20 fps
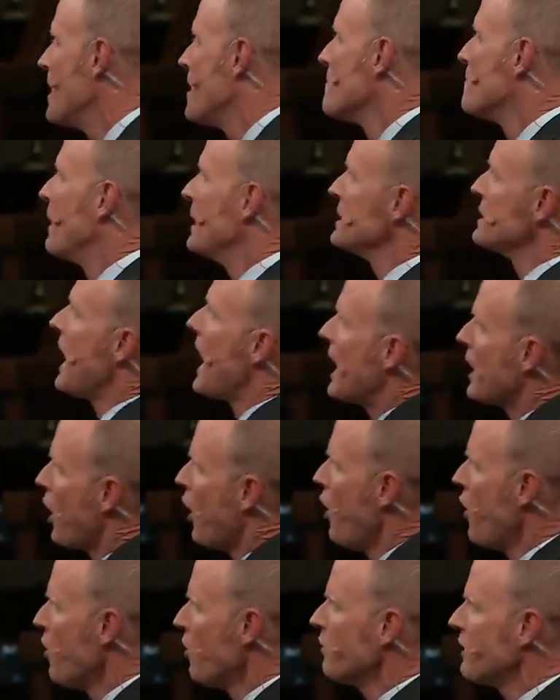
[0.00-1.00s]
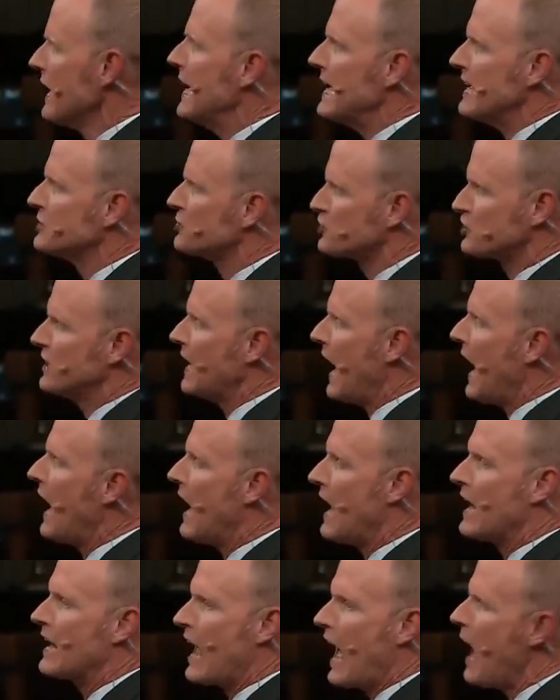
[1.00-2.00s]
But not only is
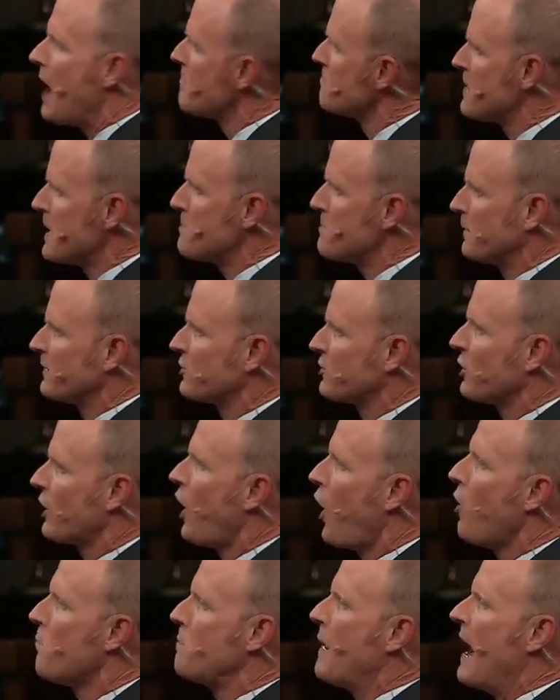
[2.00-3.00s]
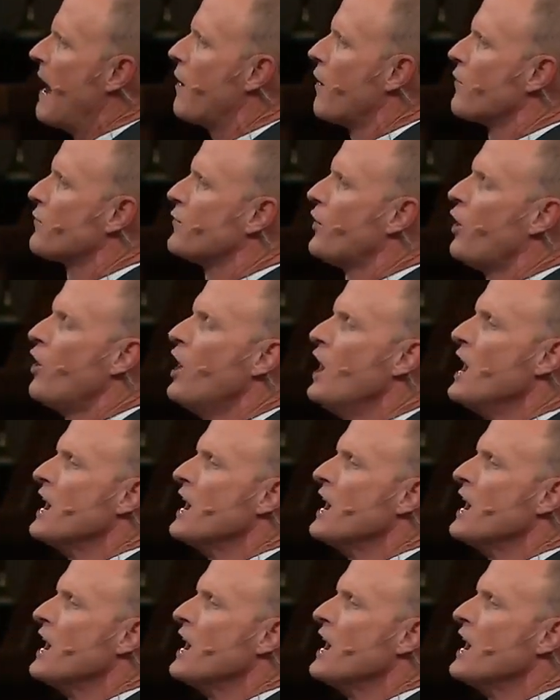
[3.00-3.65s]
God omnipotent, all-powerful,